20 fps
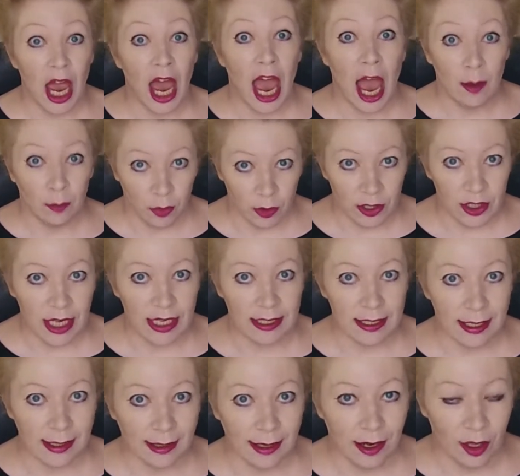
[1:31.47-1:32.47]
and
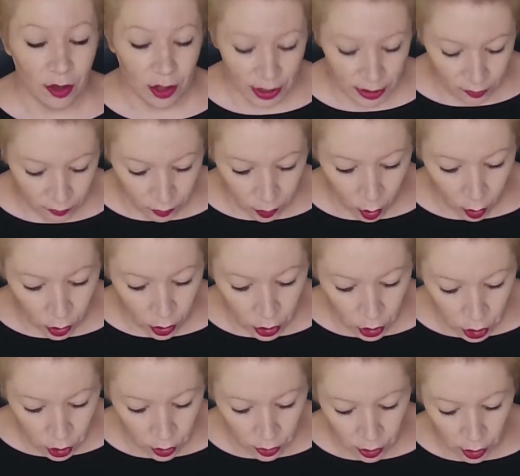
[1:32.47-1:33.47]
presenting this vlog
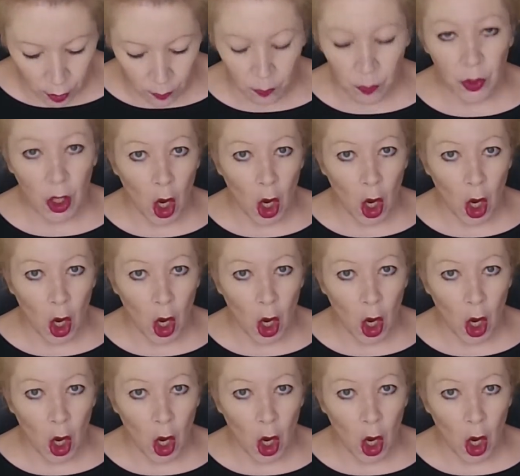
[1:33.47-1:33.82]
to you.